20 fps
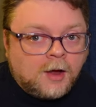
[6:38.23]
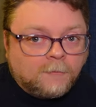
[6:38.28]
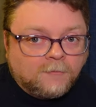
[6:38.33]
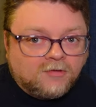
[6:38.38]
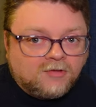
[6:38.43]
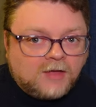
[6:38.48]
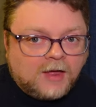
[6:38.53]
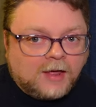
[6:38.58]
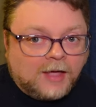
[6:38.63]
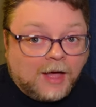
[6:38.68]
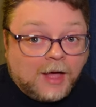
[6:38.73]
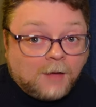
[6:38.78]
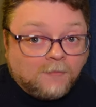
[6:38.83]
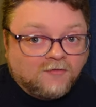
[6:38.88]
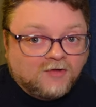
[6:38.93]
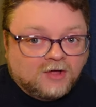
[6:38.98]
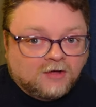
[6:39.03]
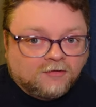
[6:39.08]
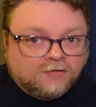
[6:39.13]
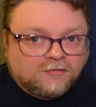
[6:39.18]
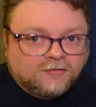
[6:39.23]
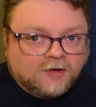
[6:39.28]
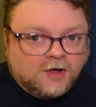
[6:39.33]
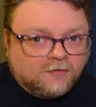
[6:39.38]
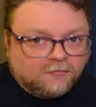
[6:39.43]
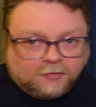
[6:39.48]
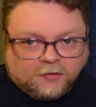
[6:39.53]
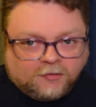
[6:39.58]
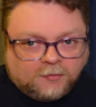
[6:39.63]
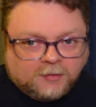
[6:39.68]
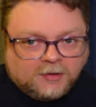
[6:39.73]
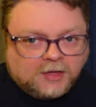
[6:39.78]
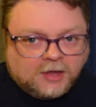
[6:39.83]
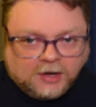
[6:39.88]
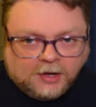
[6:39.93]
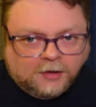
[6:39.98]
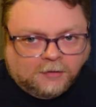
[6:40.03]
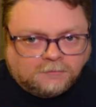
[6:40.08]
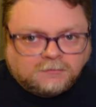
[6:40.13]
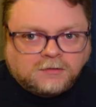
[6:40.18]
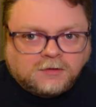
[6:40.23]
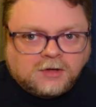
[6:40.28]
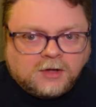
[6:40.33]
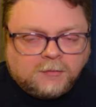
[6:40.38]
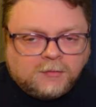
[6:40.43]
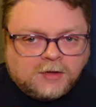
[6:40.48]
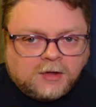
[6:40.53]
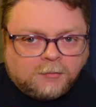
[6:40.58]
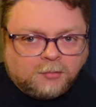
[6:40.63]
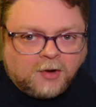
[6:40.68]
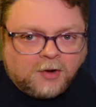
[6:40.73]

I'm saying obvious stuff right at the beginning. Give me a